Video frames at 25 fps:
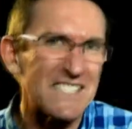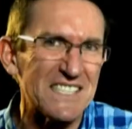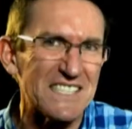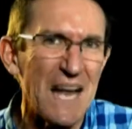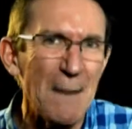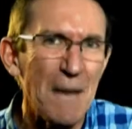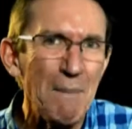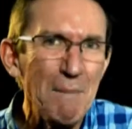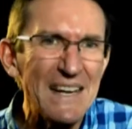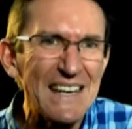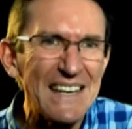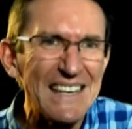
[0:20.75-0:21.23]

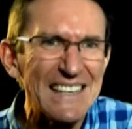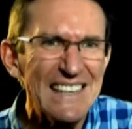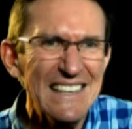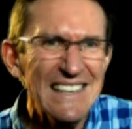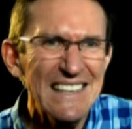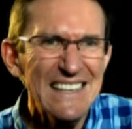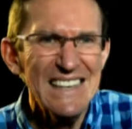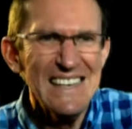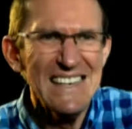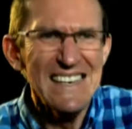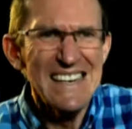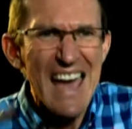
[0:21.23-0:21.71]
stomach,
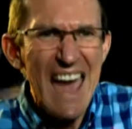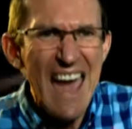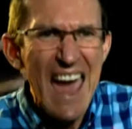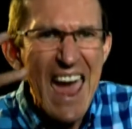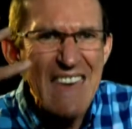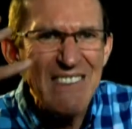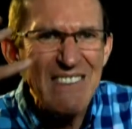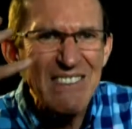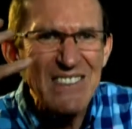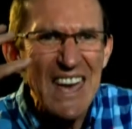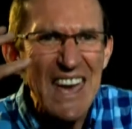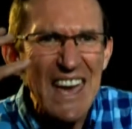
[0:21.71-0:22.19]

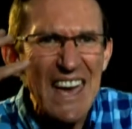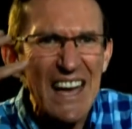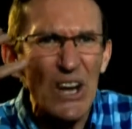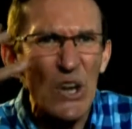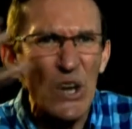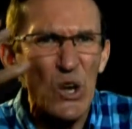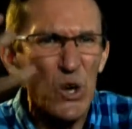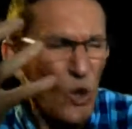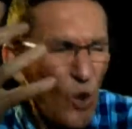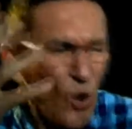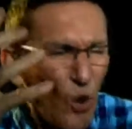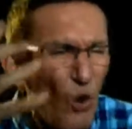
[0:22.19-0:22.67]
and their
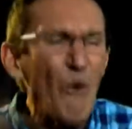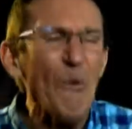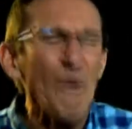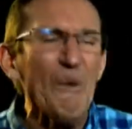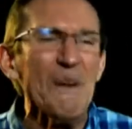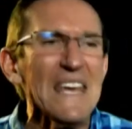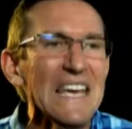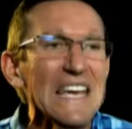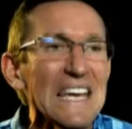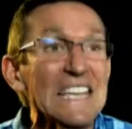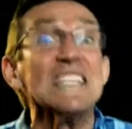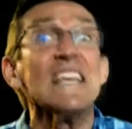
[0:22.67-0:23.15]

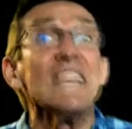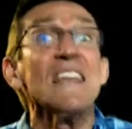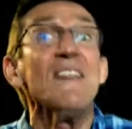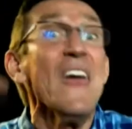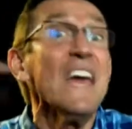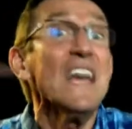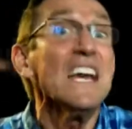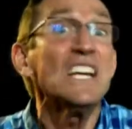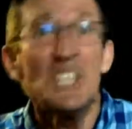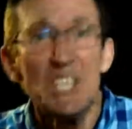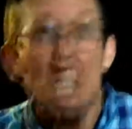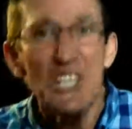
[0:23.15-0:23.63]
glory is in
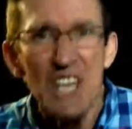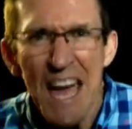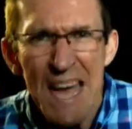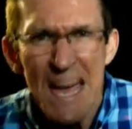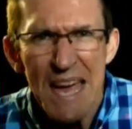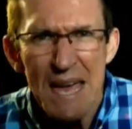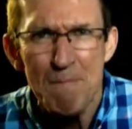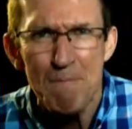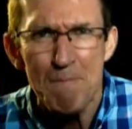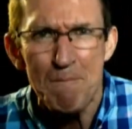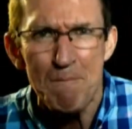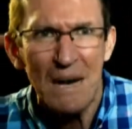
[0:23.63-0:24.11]
their
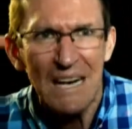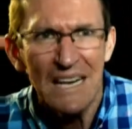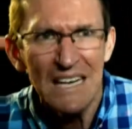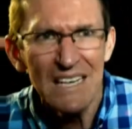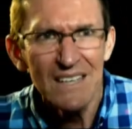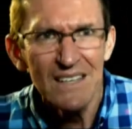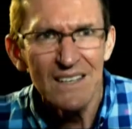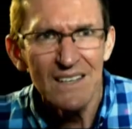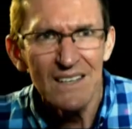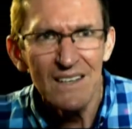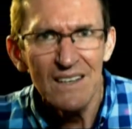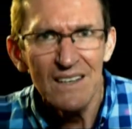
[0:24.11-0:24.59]
shame.
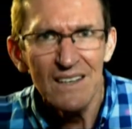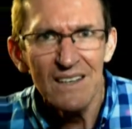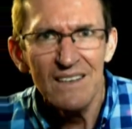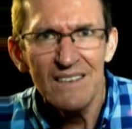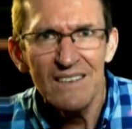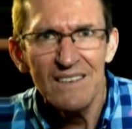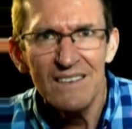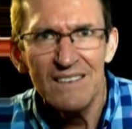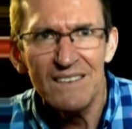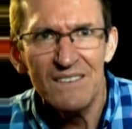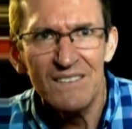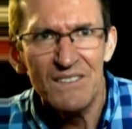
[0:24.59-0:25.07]

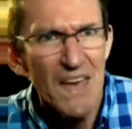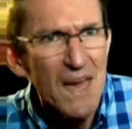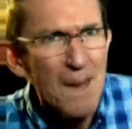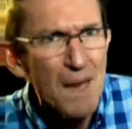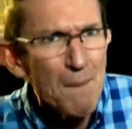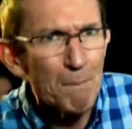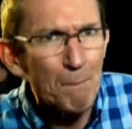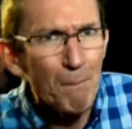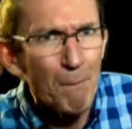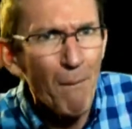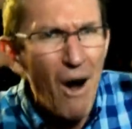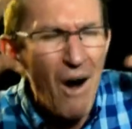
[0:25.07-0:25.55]
Their
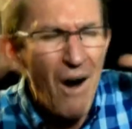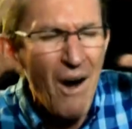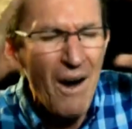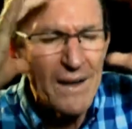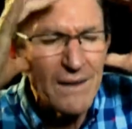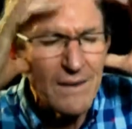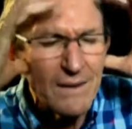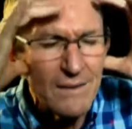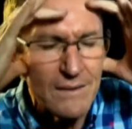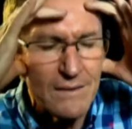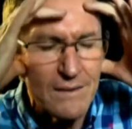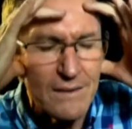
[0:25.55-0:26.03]

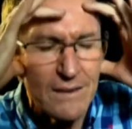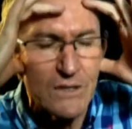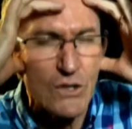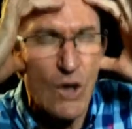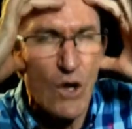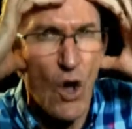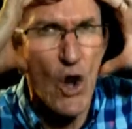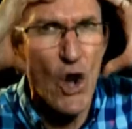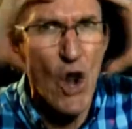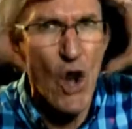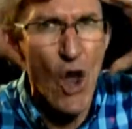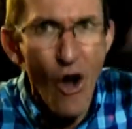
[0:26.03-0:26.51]
mind is
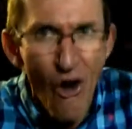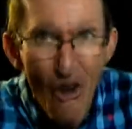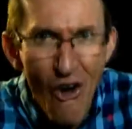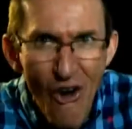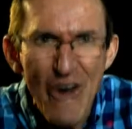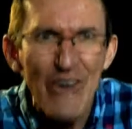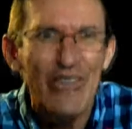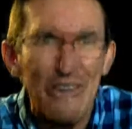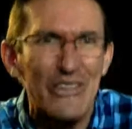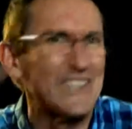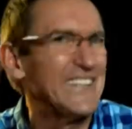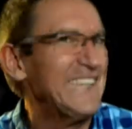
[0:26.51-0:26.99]
on
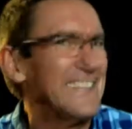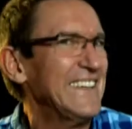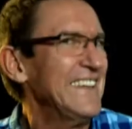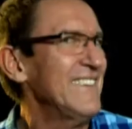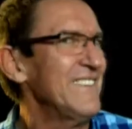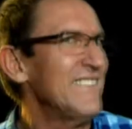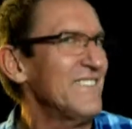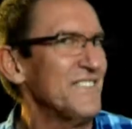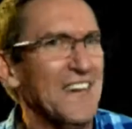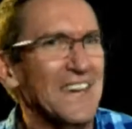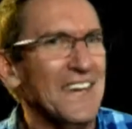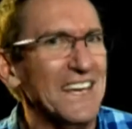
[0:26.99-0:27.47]
earthly
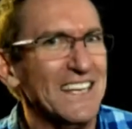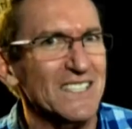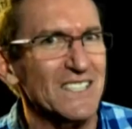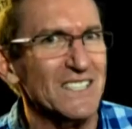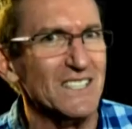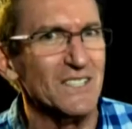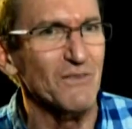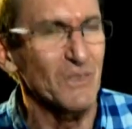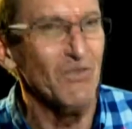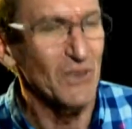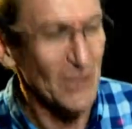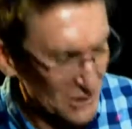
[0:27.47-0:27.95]

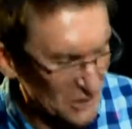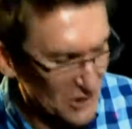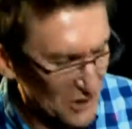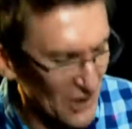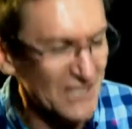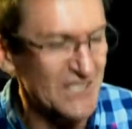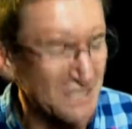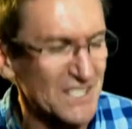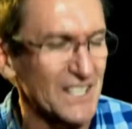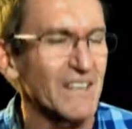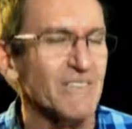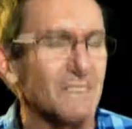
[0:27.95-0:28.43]
things. Verse
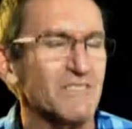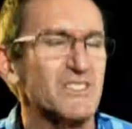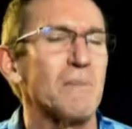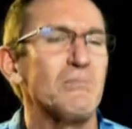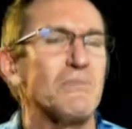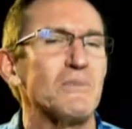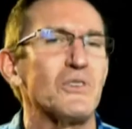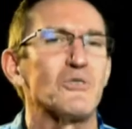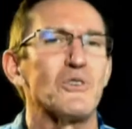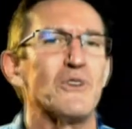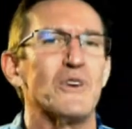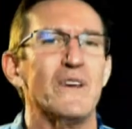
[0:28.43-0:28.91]
19 of
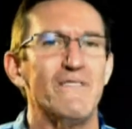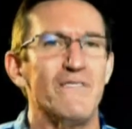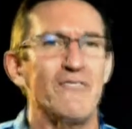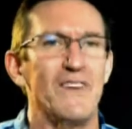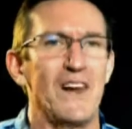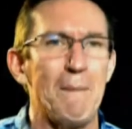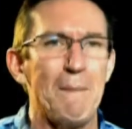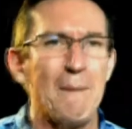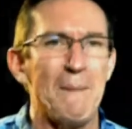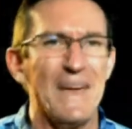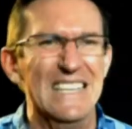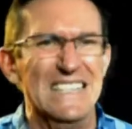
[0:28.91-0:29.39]
chapter 3,
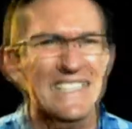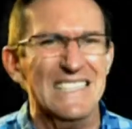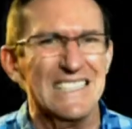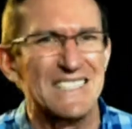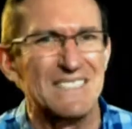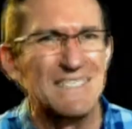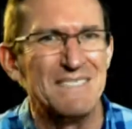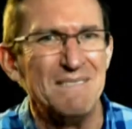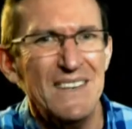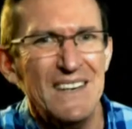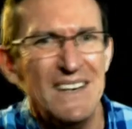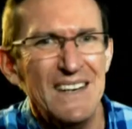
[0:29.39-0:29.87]

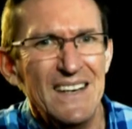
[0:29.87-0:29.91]
Philippians.